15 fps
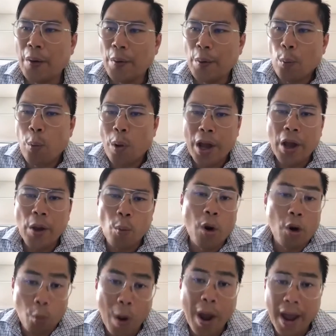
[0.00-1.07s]
we're
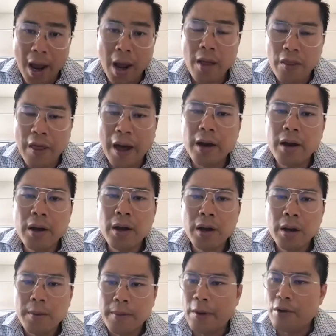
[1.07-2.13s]
aware that
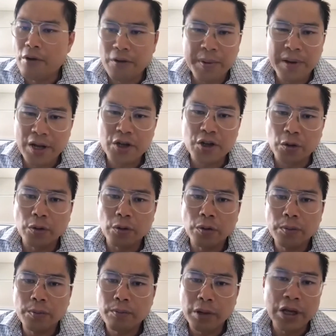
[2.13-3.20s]
there is a potential
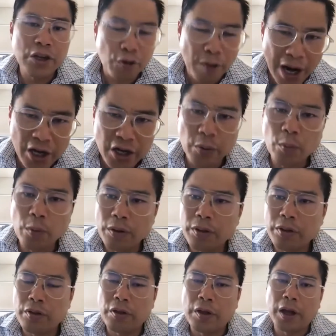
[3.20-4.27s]
interaction with,
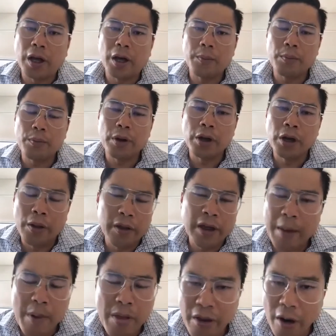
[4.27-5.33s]
the
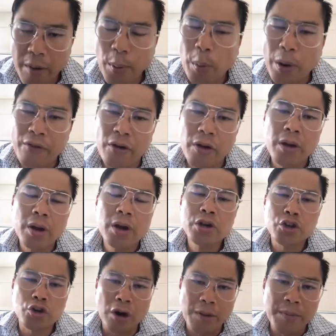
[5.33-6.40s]
chemotherapy or whatever
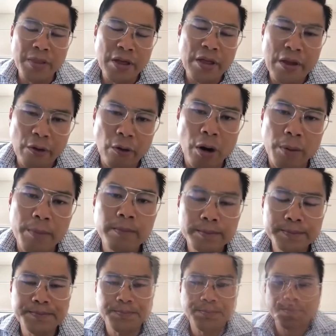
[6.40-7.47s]
treatment that they're on.
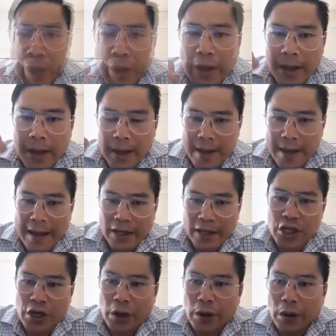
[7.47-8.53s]
In a
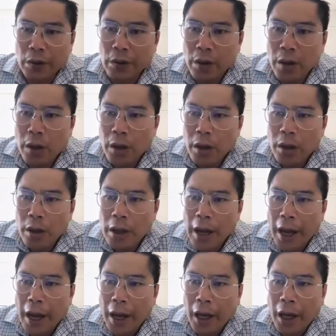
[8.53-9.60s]
nutshell,
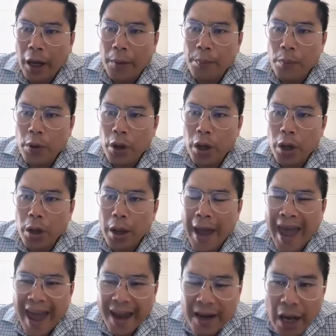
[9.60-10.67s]

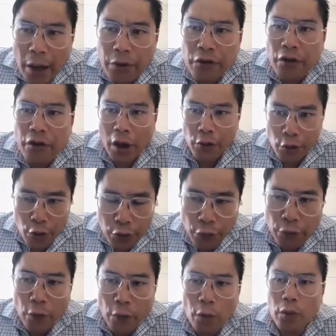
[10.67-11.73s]
handouts are
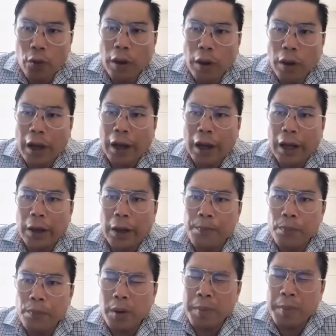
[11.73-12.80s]
useful.
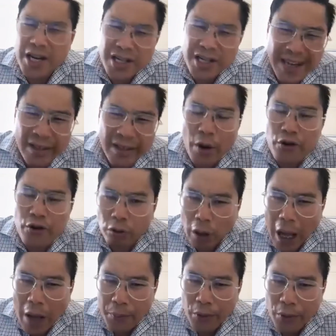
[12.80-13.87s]
Patients aren't the most
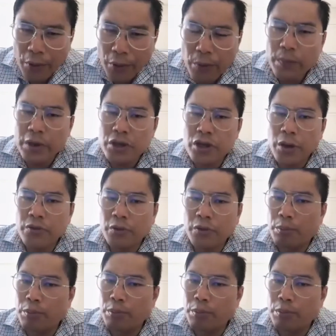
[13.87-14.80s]
reliable in terms